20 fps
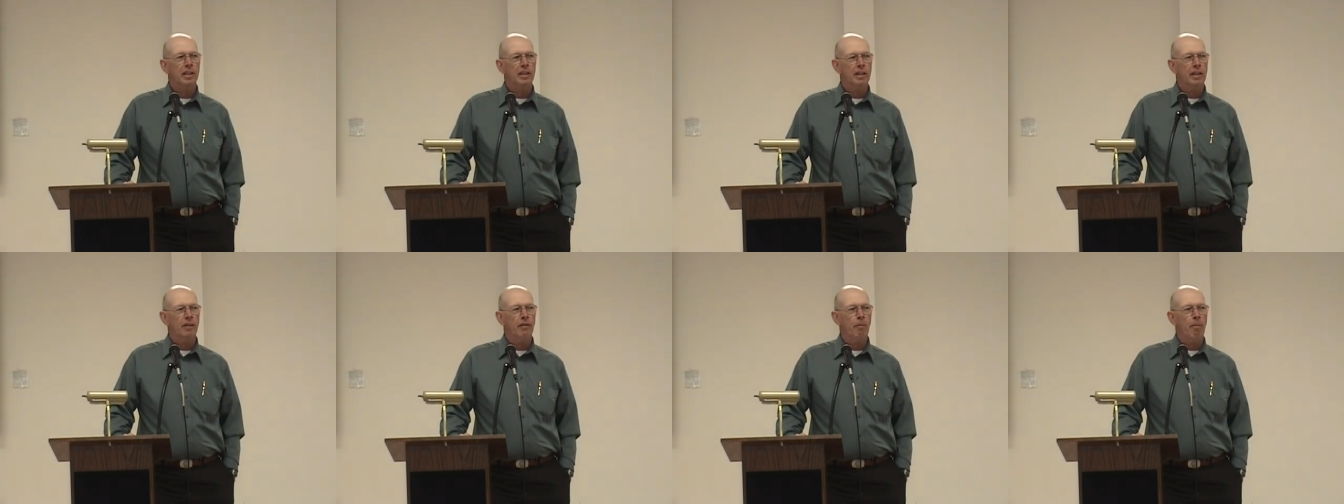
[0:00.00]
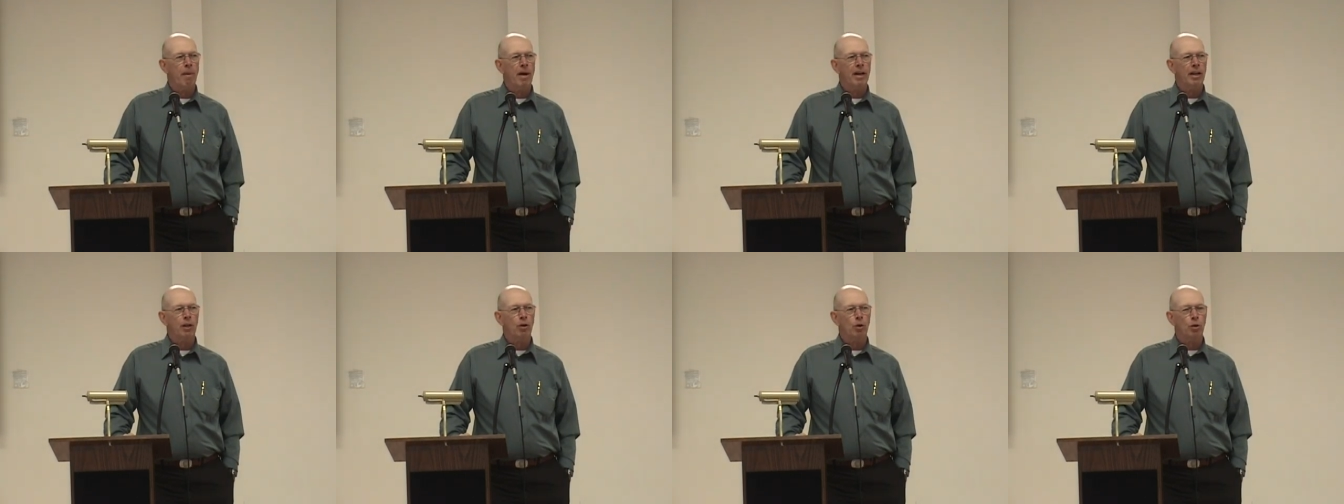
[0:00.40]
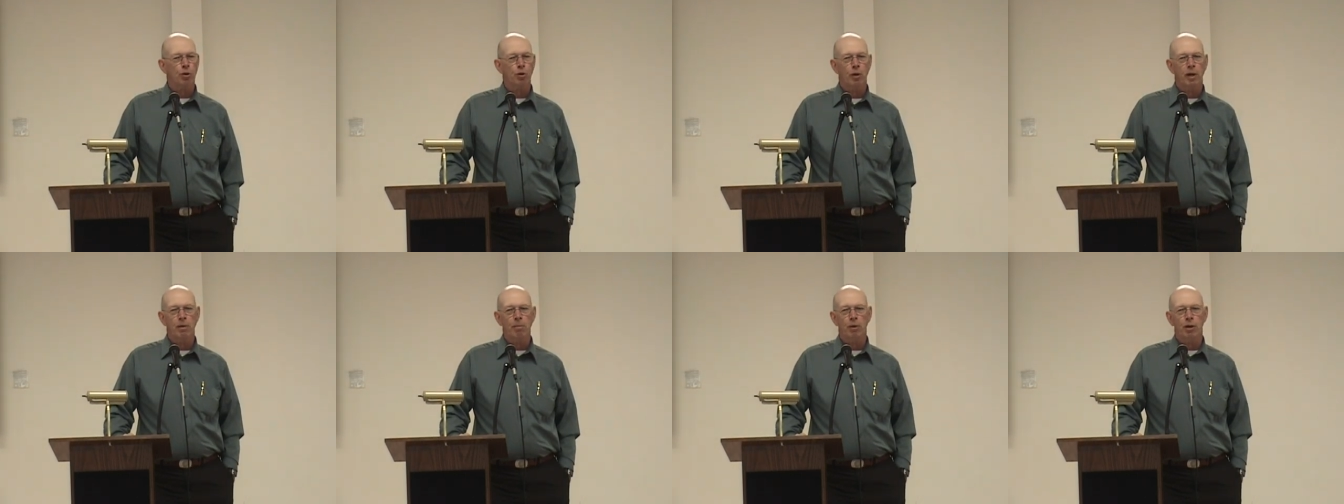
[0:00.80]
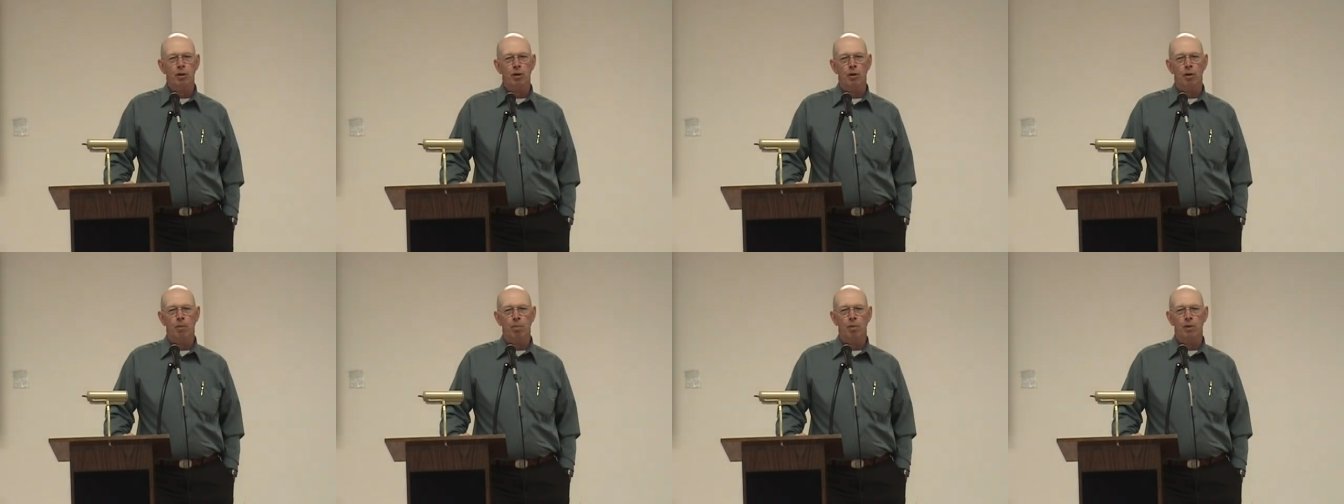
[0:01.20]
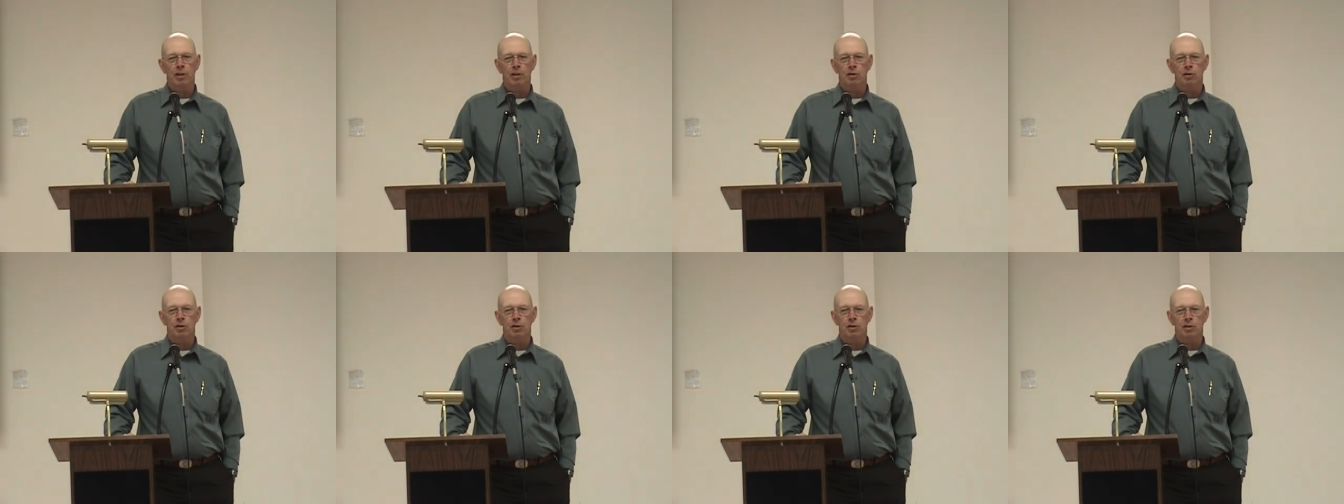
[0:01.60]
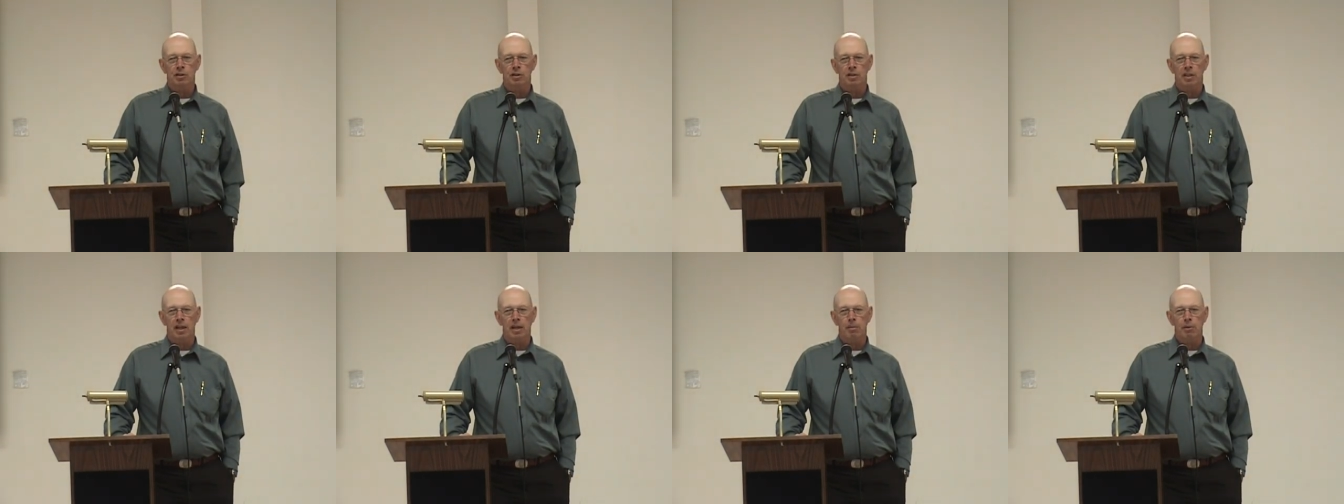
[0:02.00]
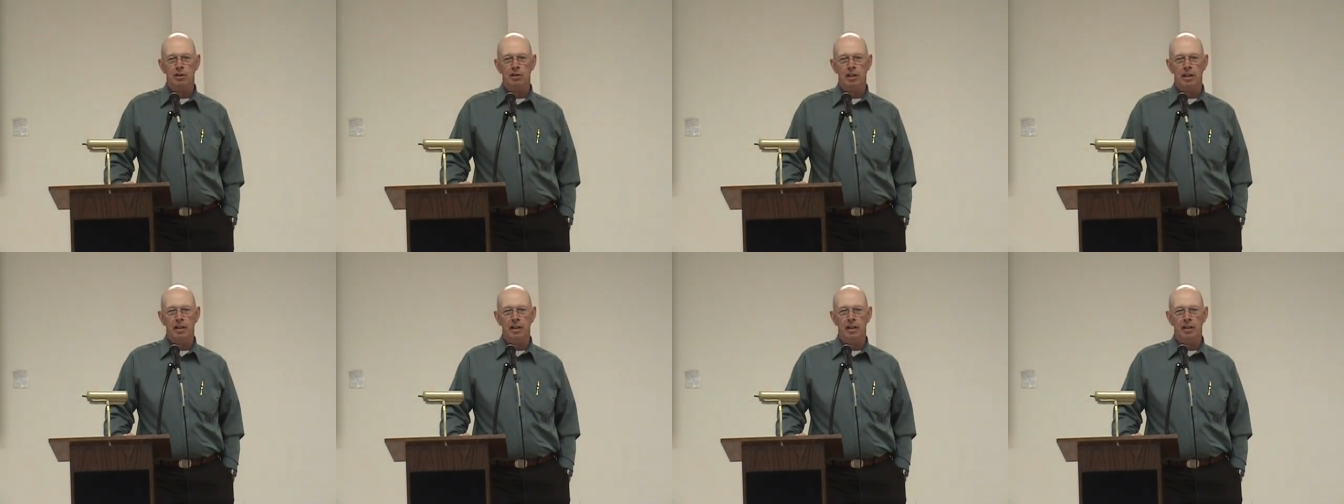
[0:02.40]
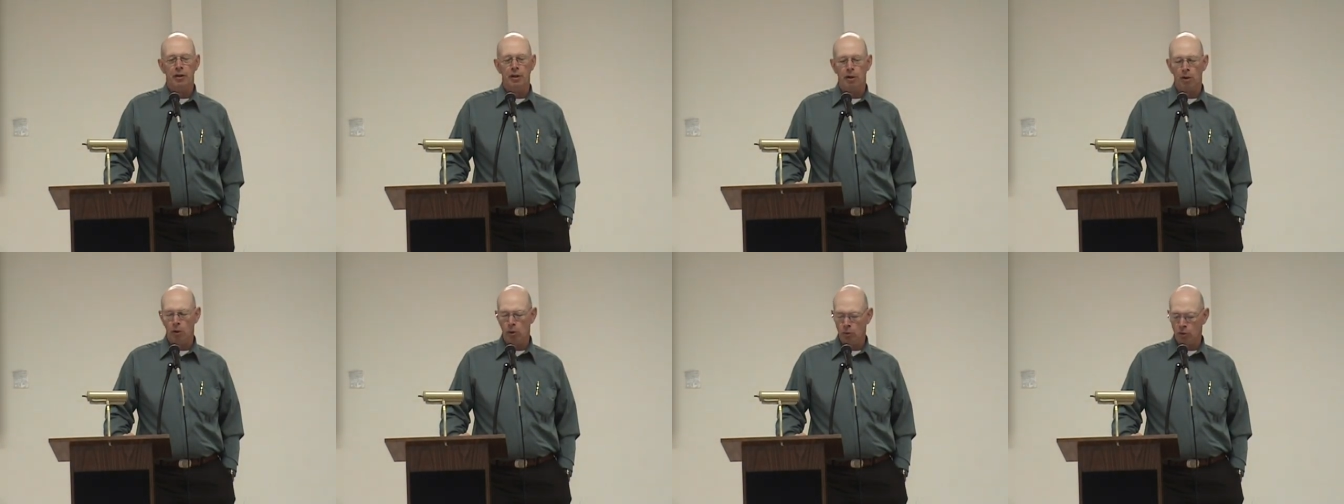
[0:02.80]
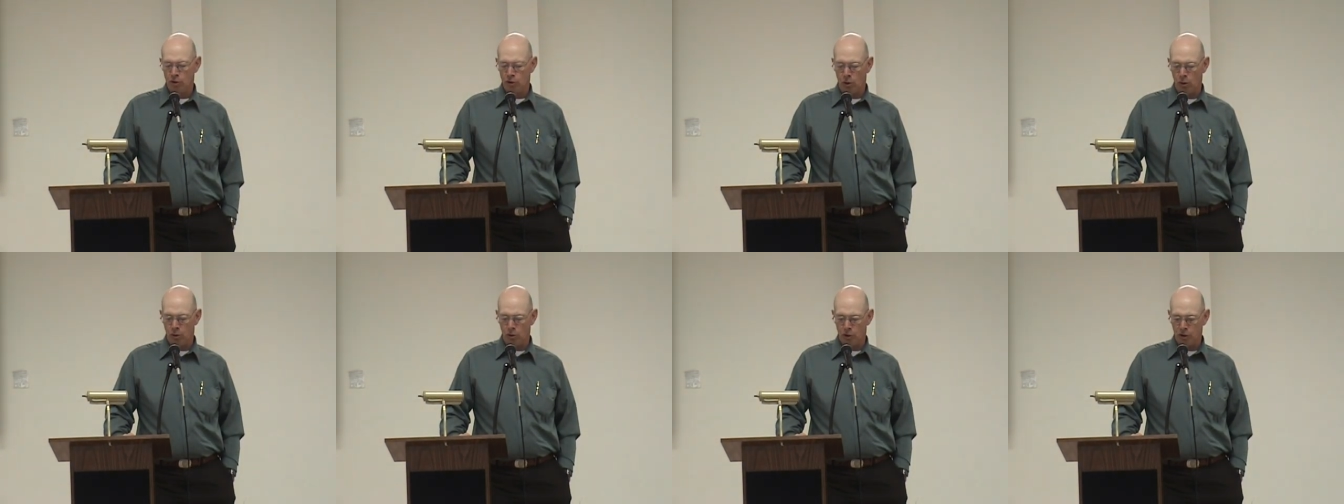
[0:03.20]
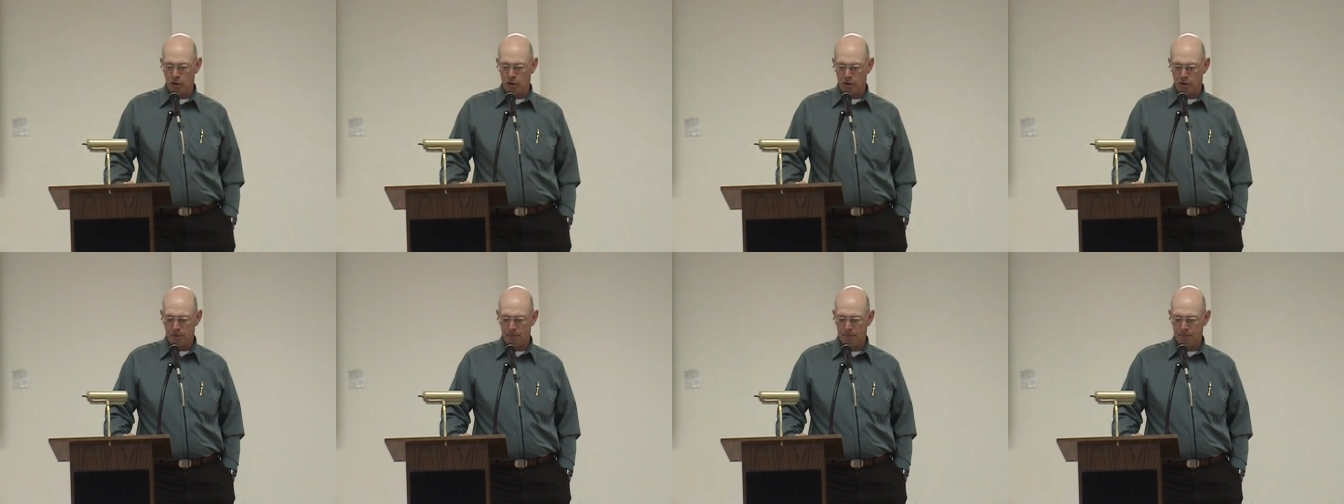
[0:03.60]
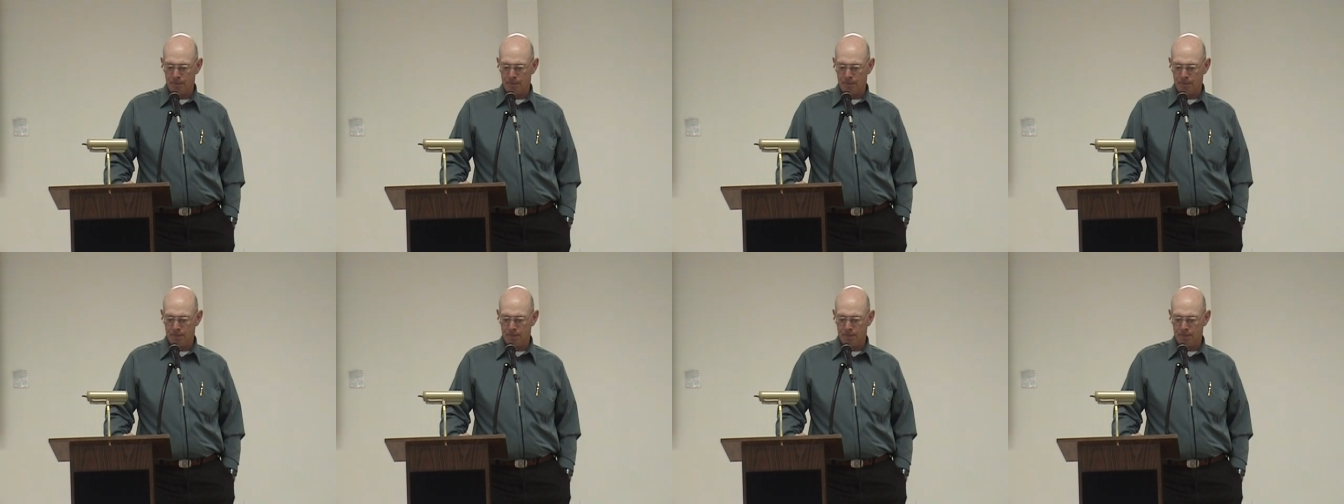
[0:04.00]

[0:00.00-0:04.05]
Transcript: and give medical treatment to the prisoners the same as they did their own soldiers.